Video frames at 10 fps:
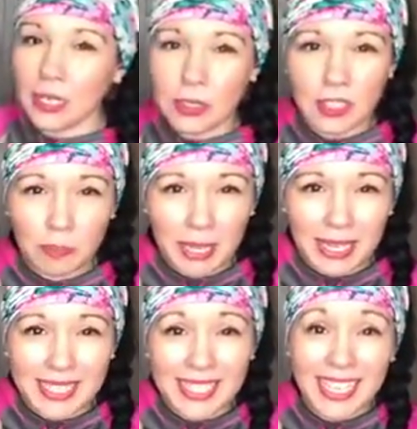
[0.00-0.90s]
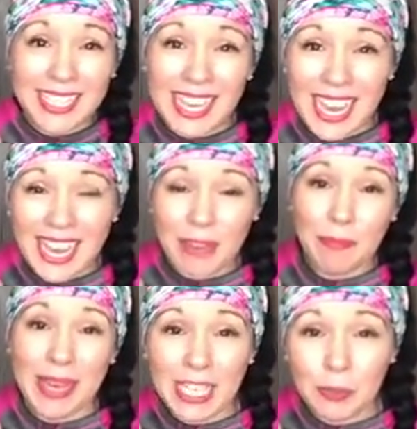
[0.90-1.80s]
decorative piece, it's a
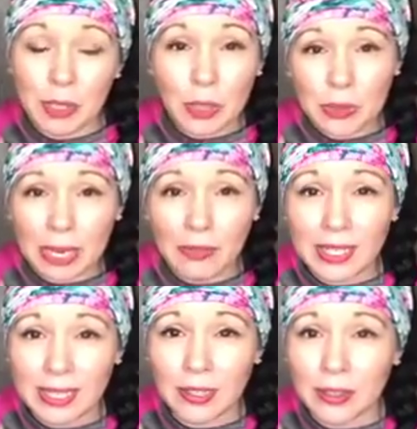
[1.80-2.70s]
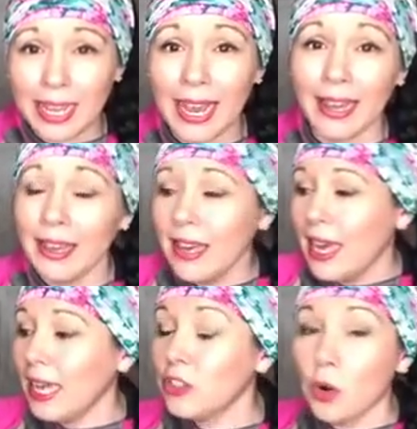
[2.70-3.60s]
piece we use every single day.
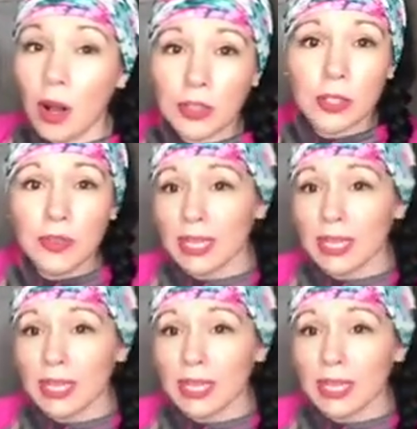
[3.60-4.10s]
And so also